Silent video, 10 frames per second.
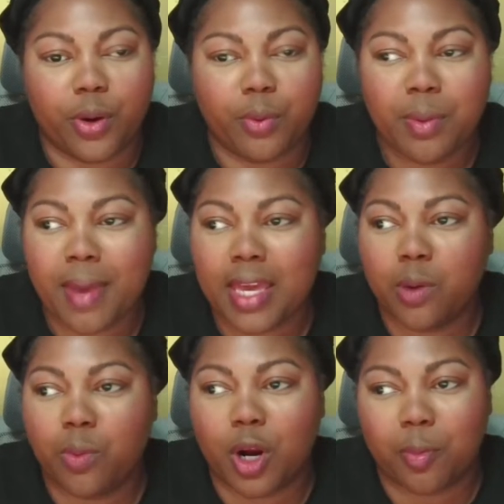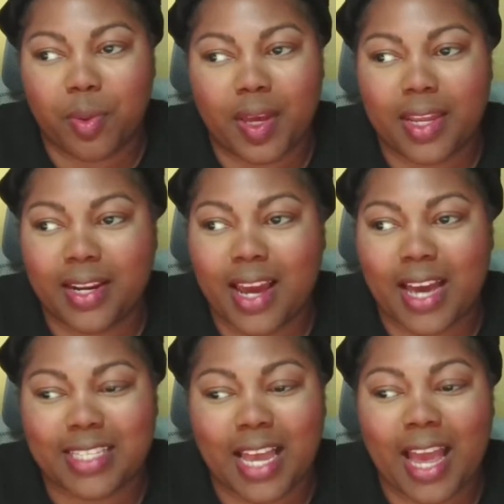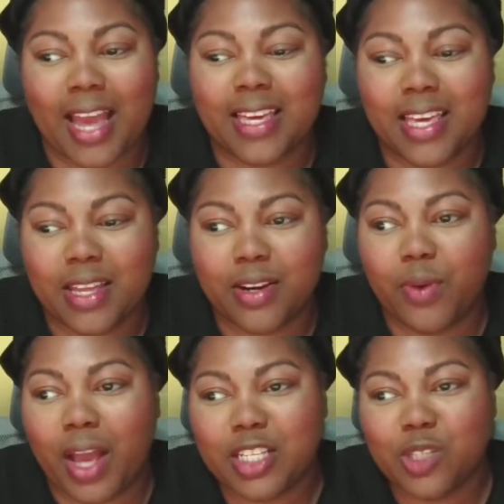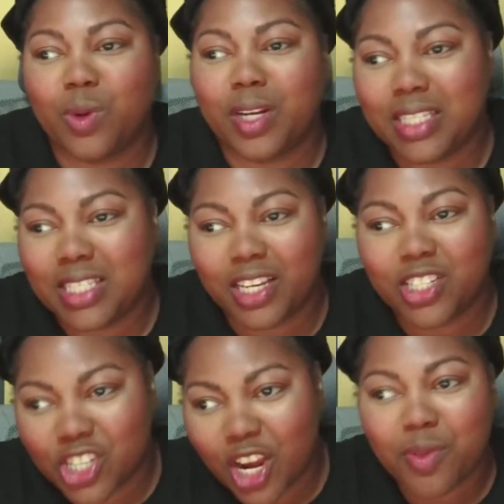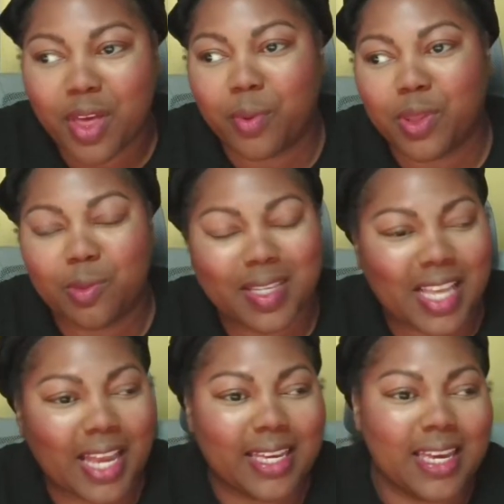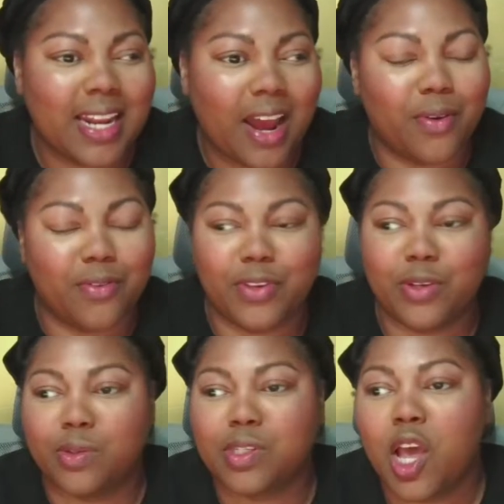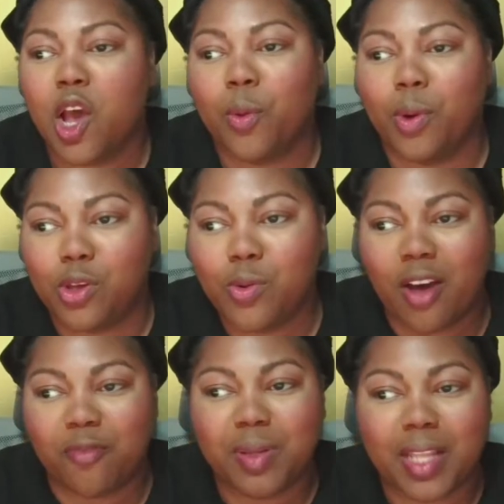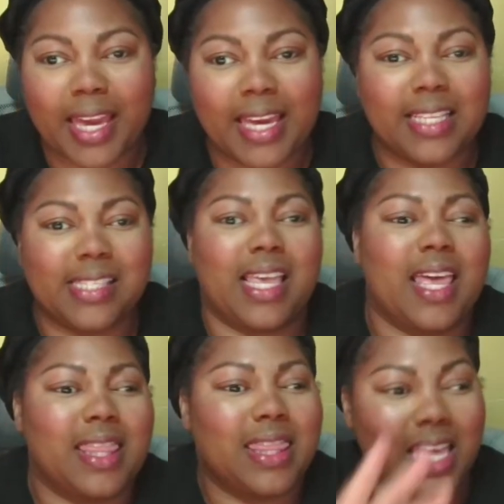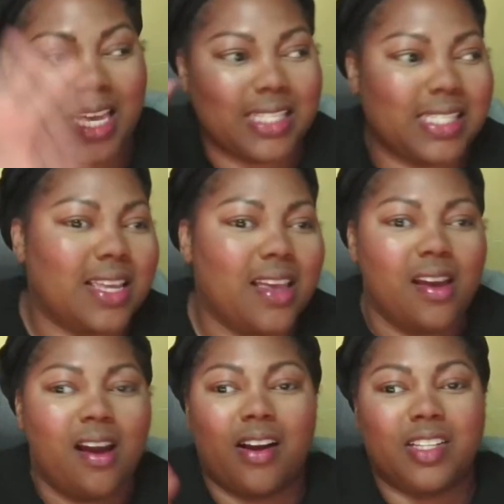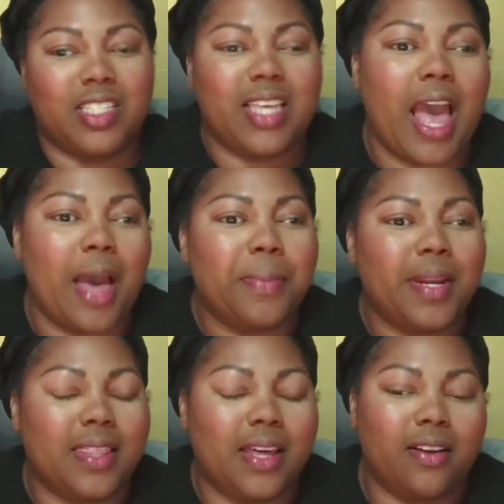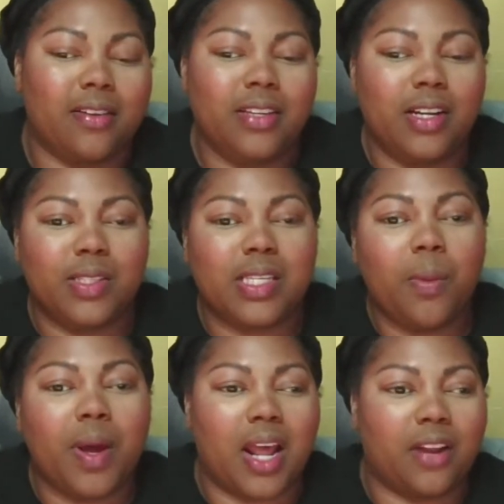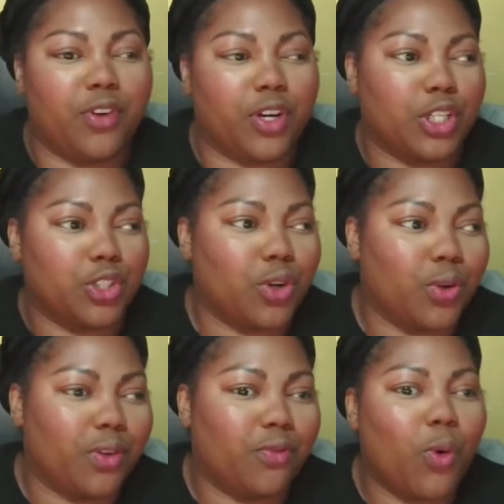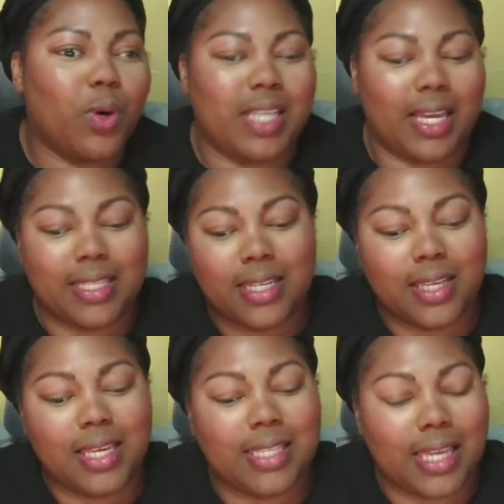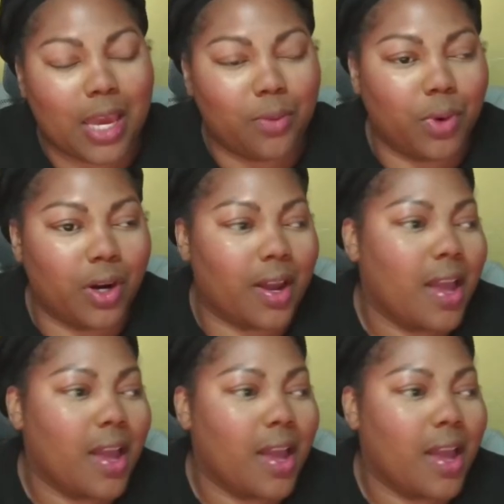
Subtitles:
we make it work, but guys, I just wanted to share that with you because I get how it feels when you have plans and things are just happening that are, somewhat out of your control. And of course I can tell the kids they can't work